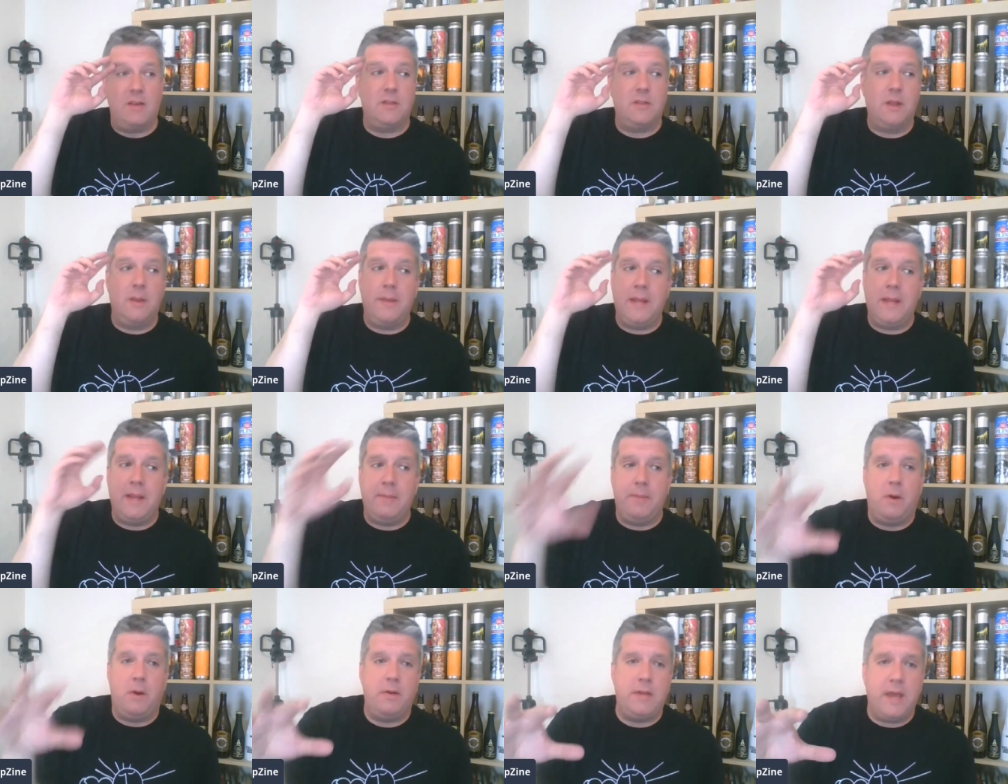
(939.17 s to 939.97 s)
Because, you
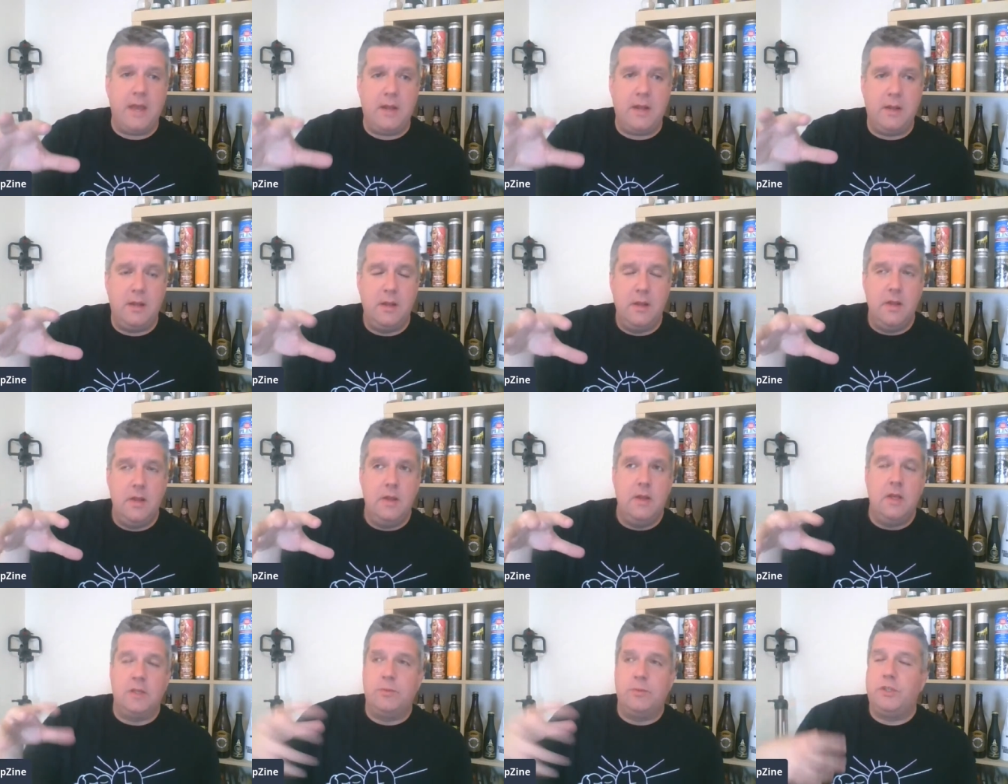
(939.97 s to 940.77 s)
know, I mean, Bourdain,
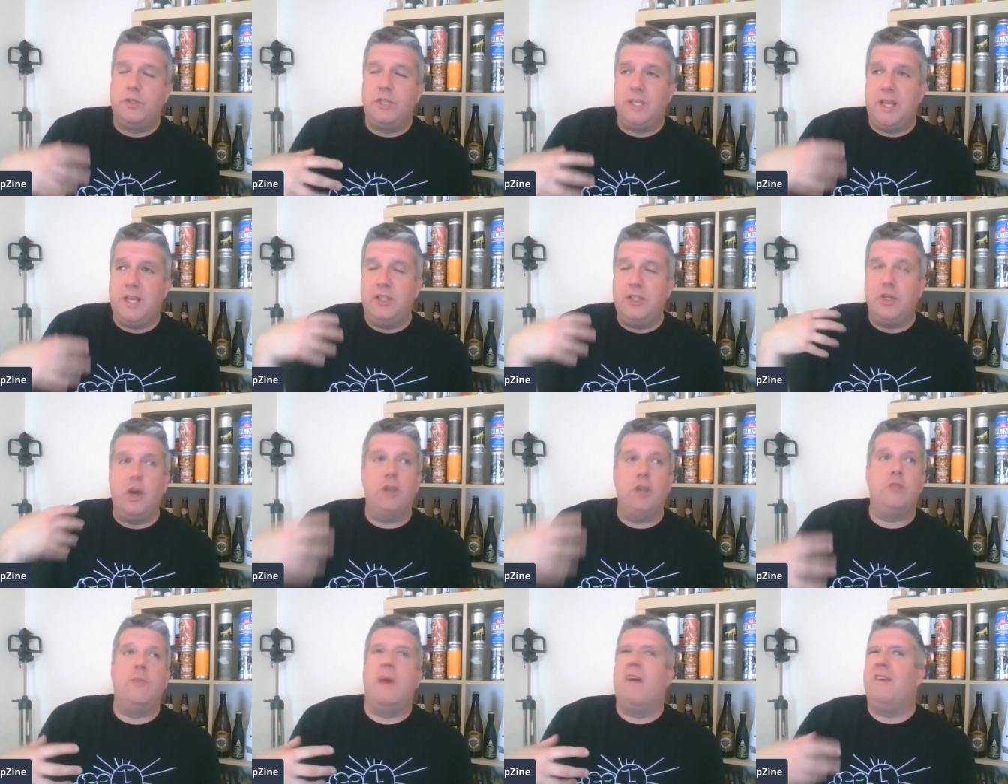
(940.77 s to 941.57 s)
as much as he
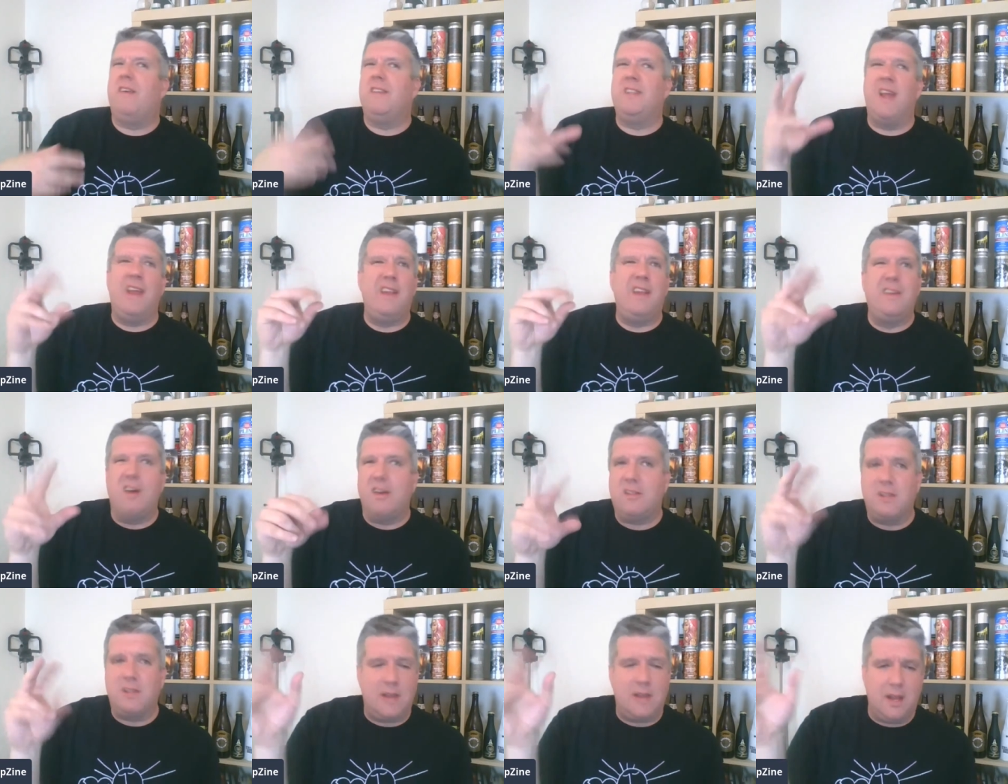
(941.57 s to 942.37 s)
enjoys beer, he's
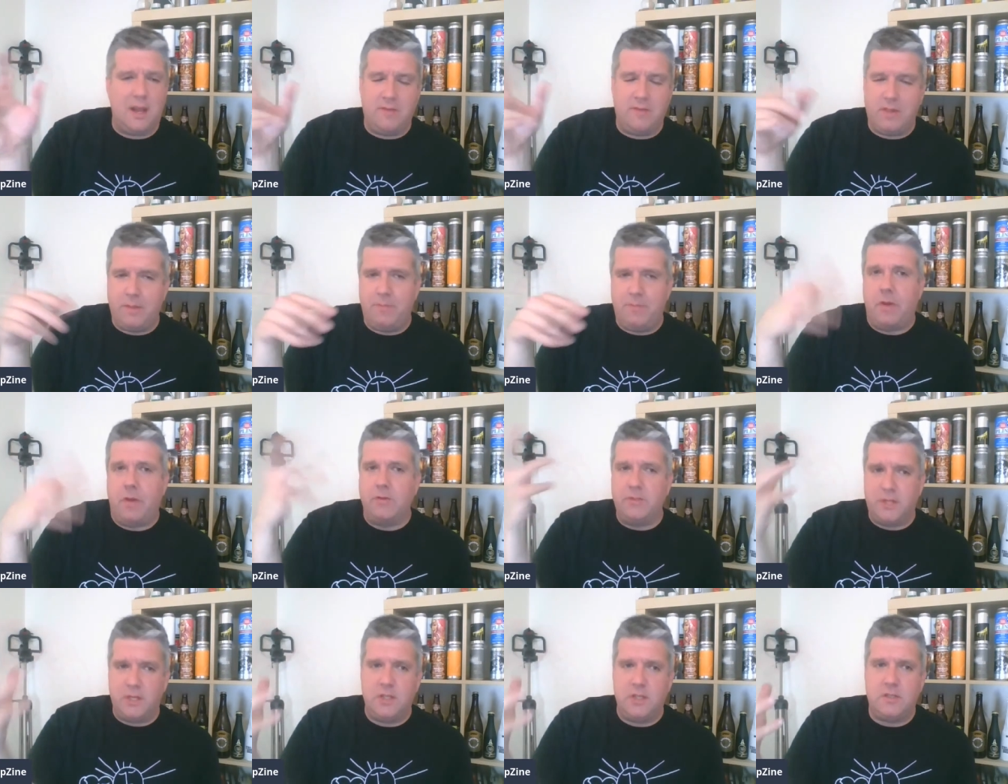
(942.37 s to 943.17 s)
not into kind of the
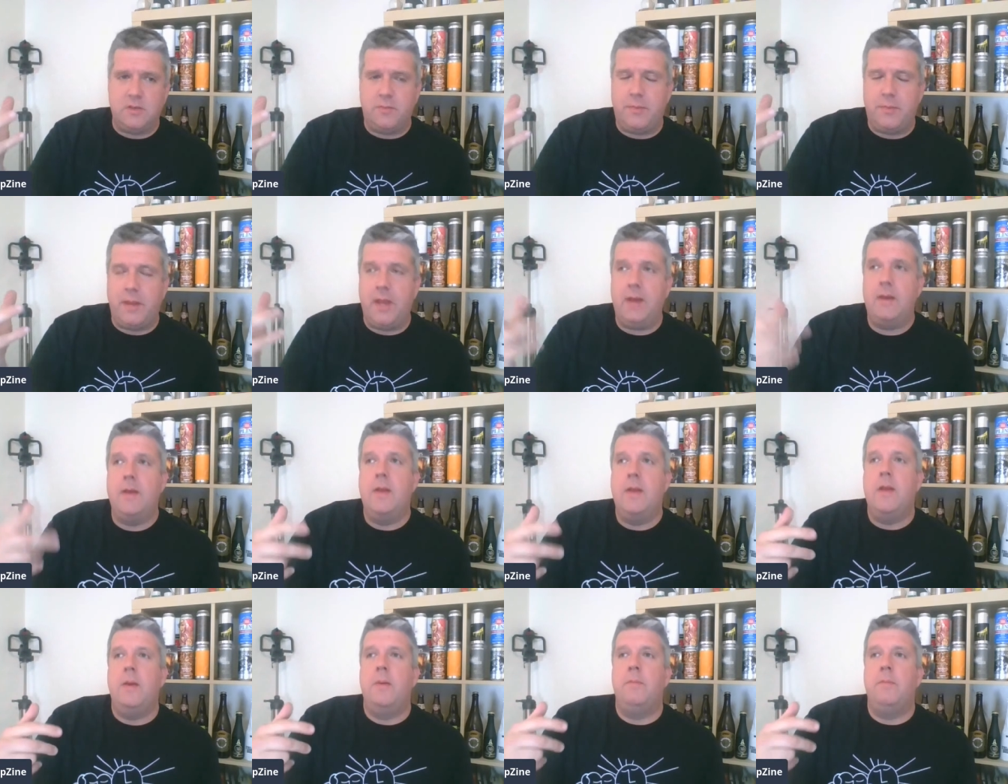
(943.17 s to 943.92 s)
pontiness of beer,